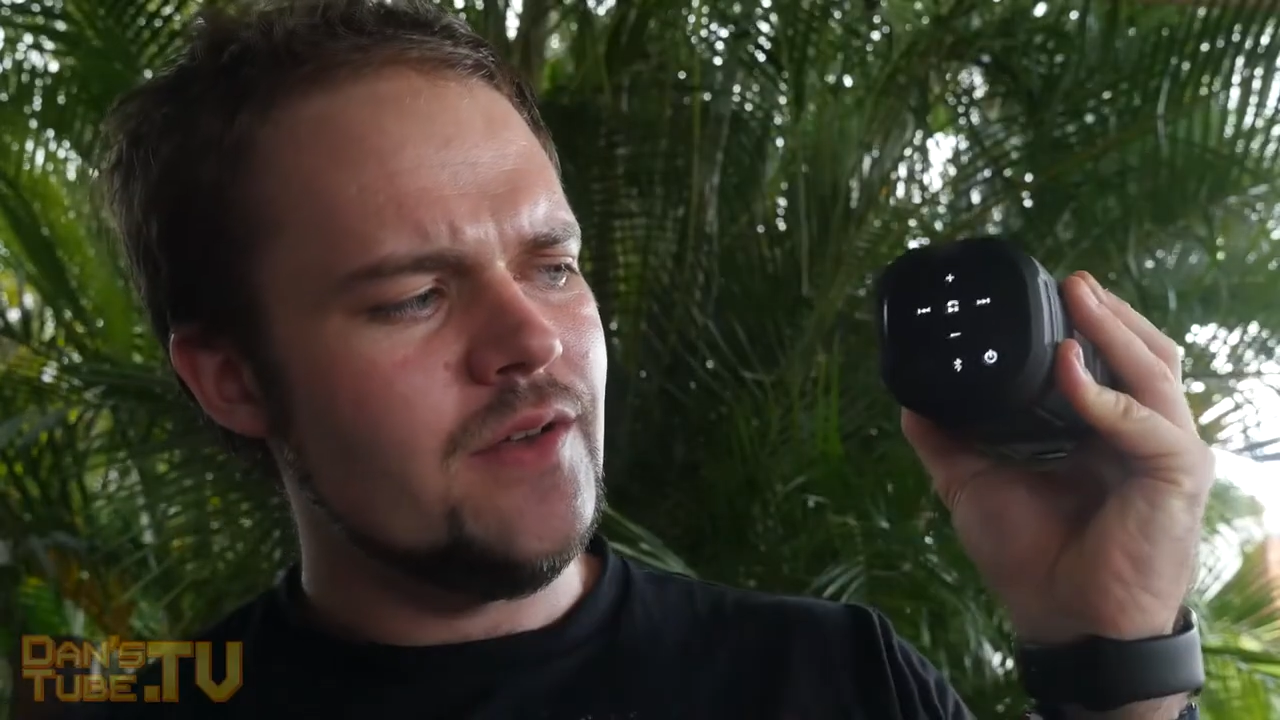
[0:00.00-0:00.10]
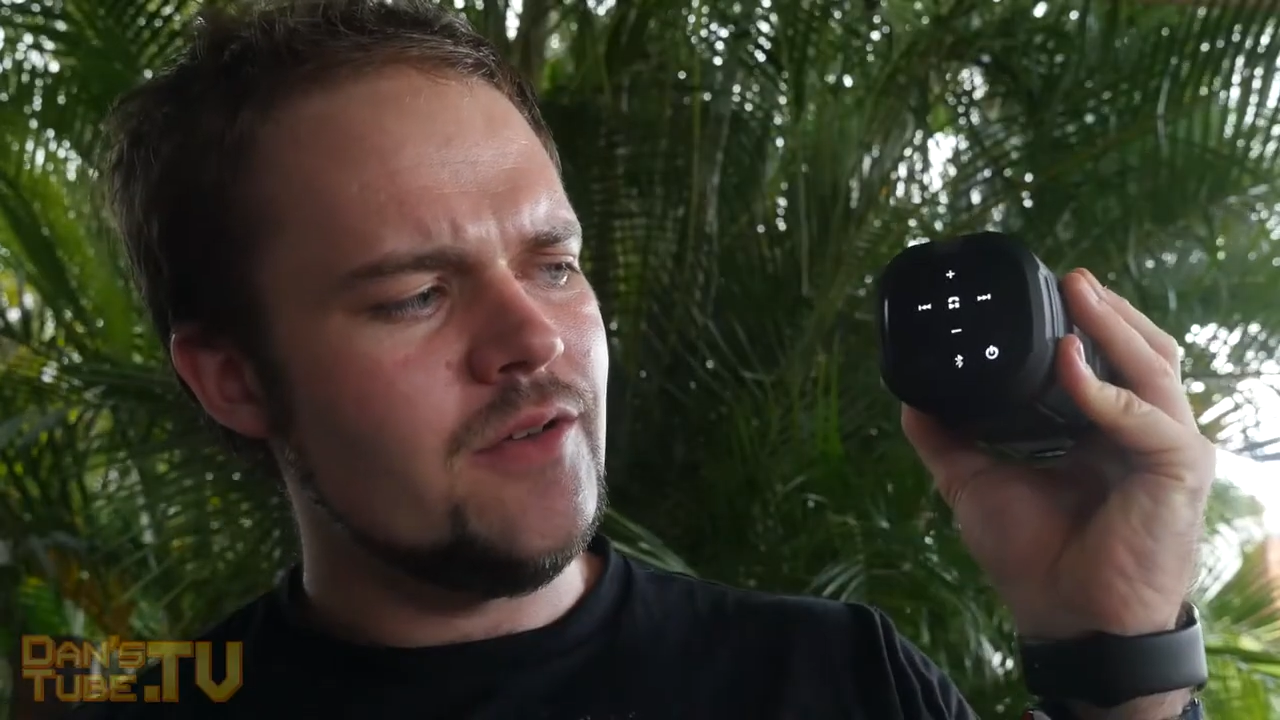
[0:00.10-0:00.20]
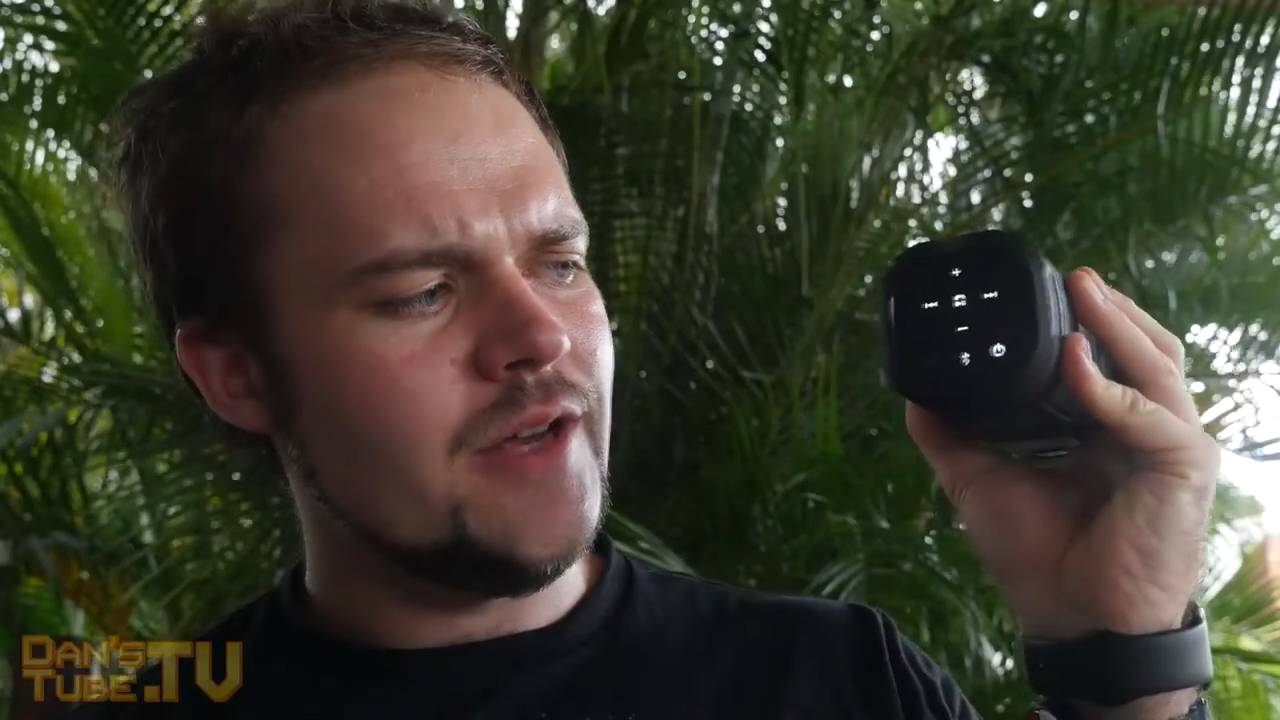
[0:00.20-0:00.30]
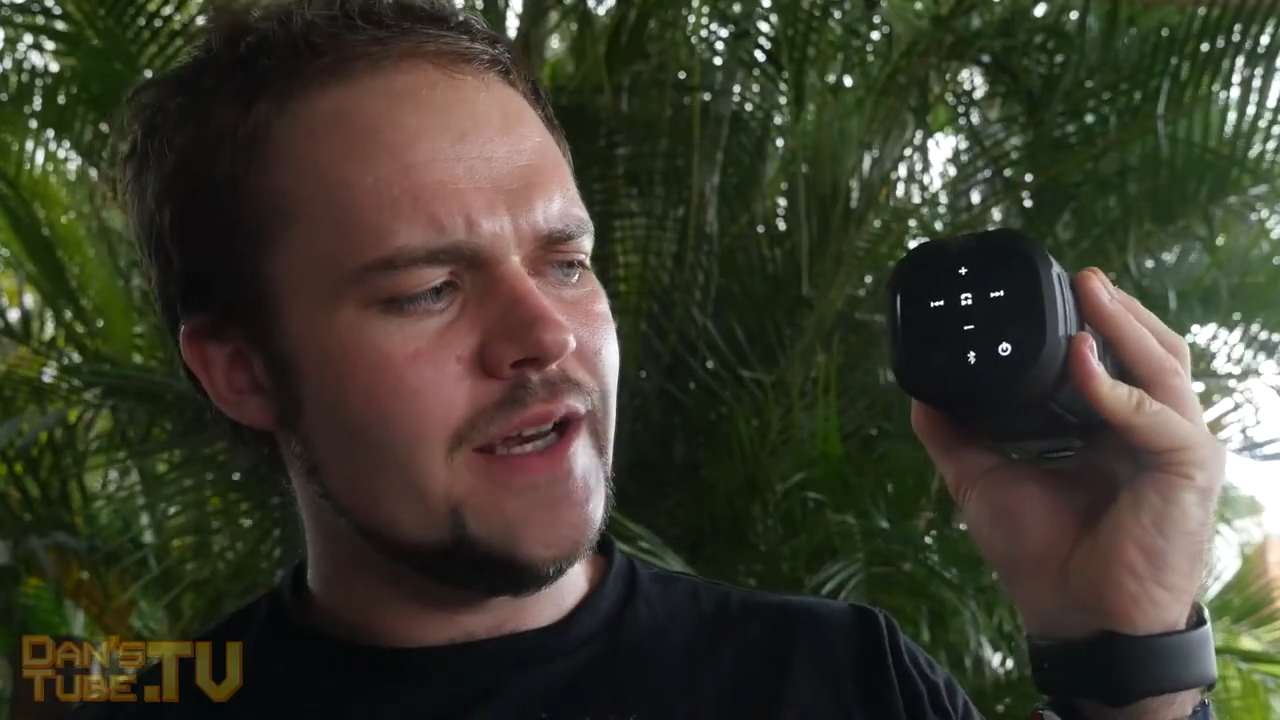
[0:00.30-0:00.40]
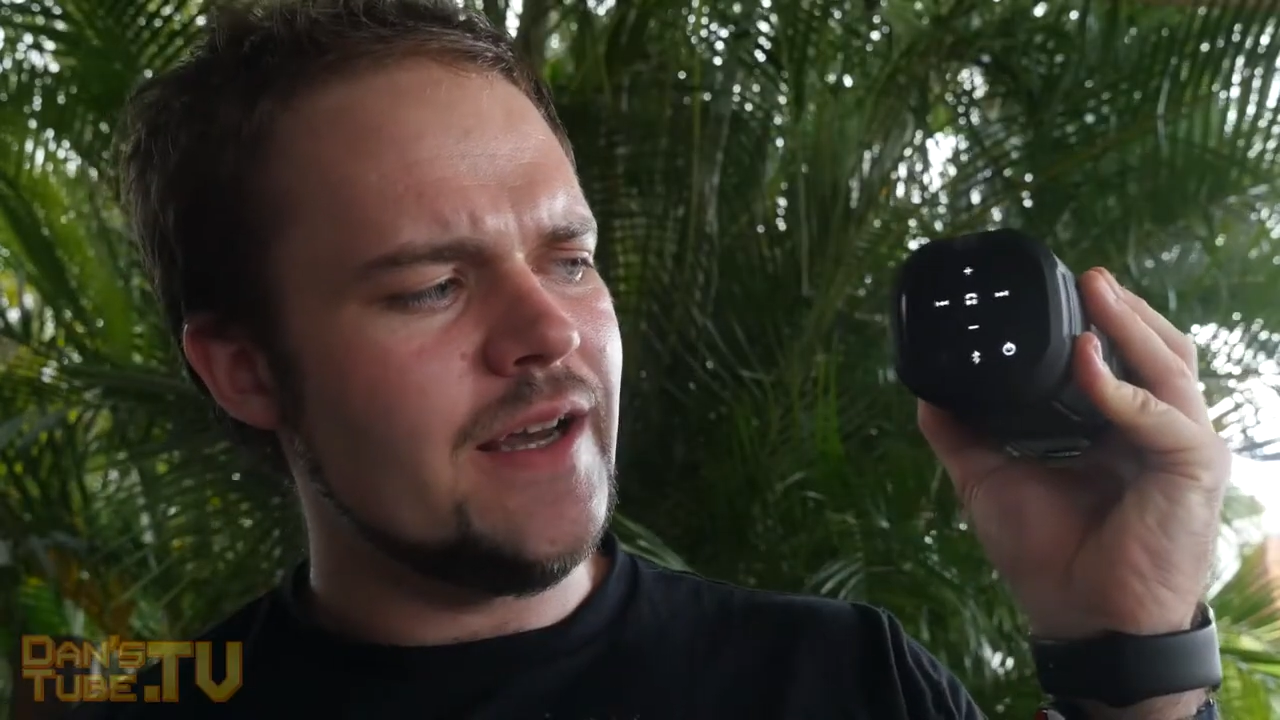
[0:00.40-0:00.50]

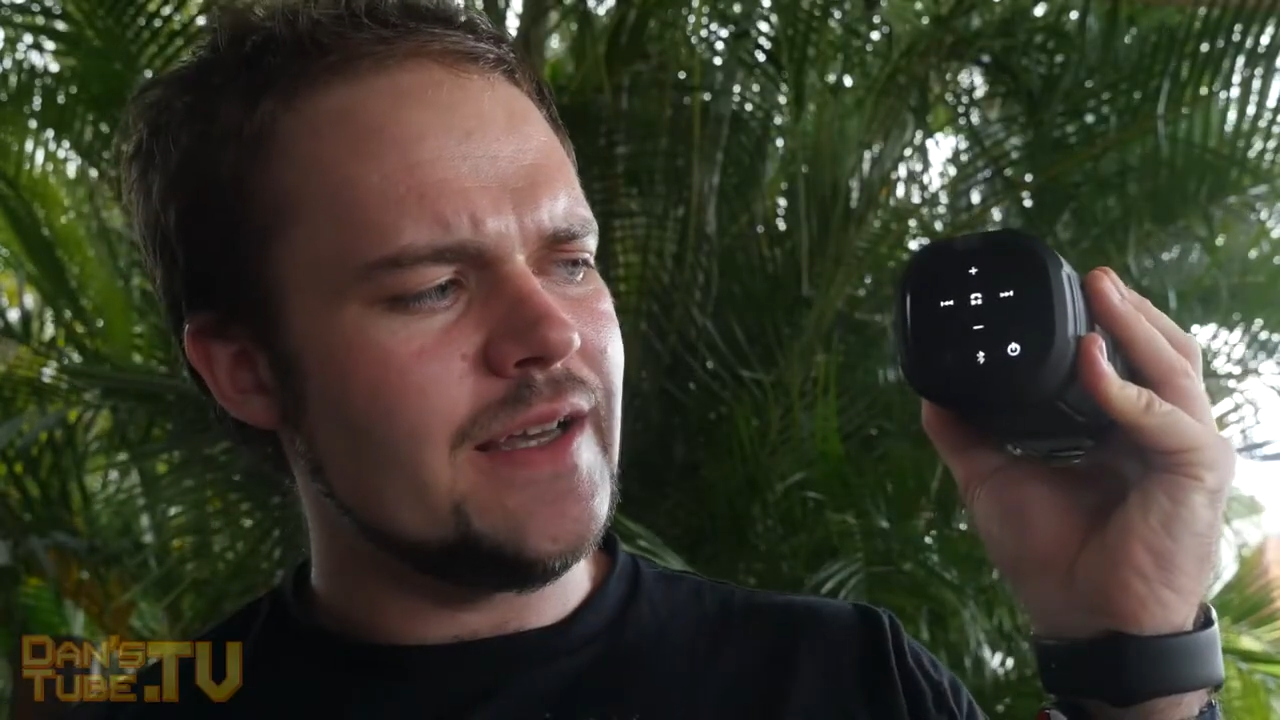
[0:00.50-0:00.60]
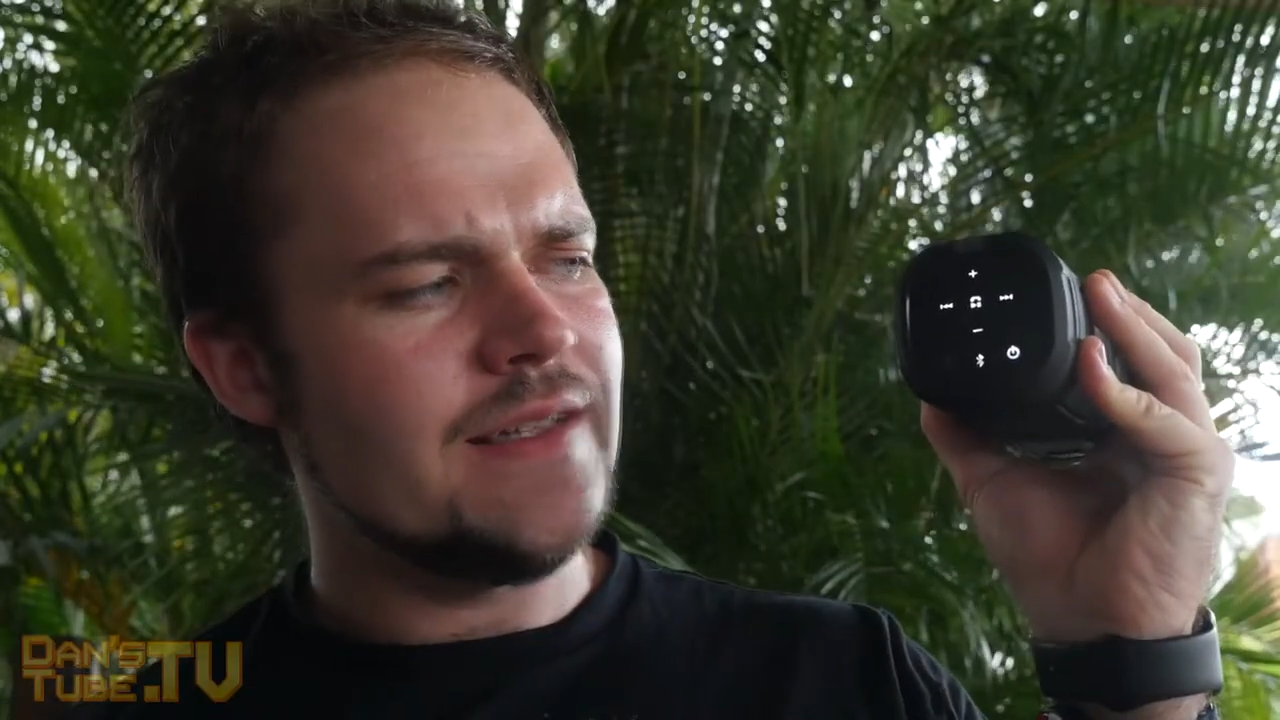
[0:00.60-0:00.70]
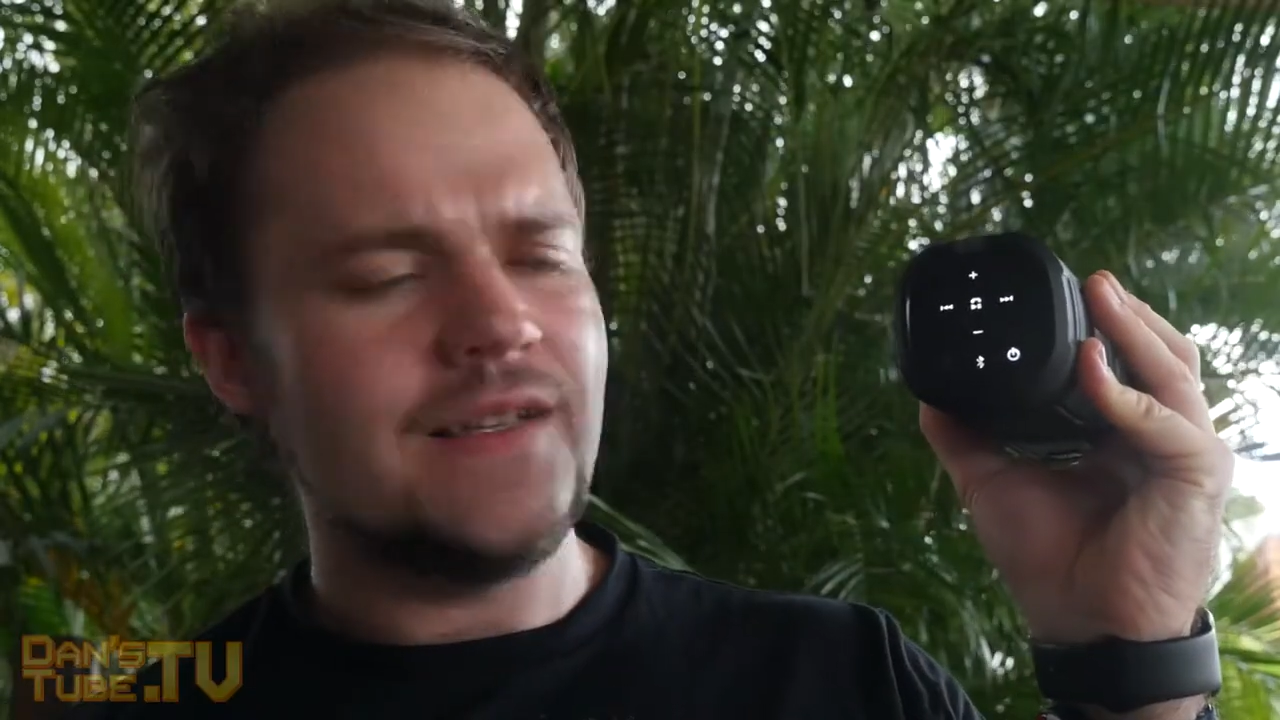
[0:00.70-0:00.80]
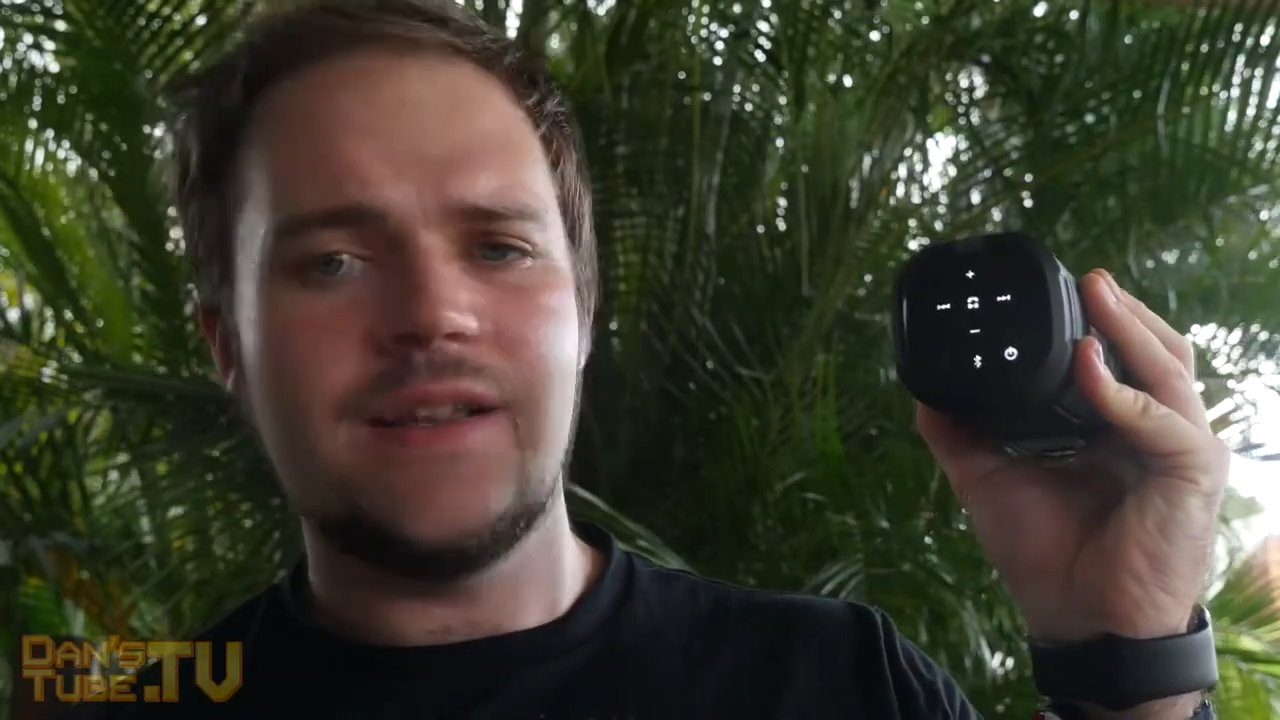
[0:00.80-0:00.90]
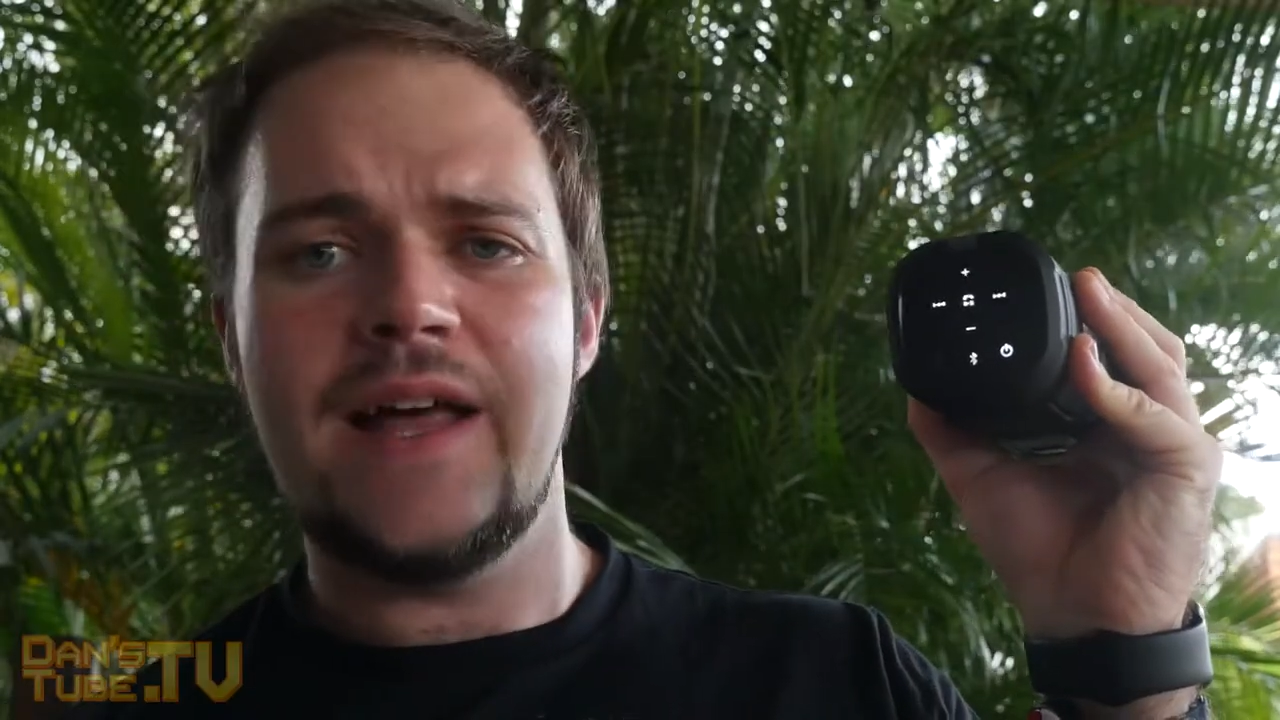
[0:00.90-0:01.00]
you get a nice little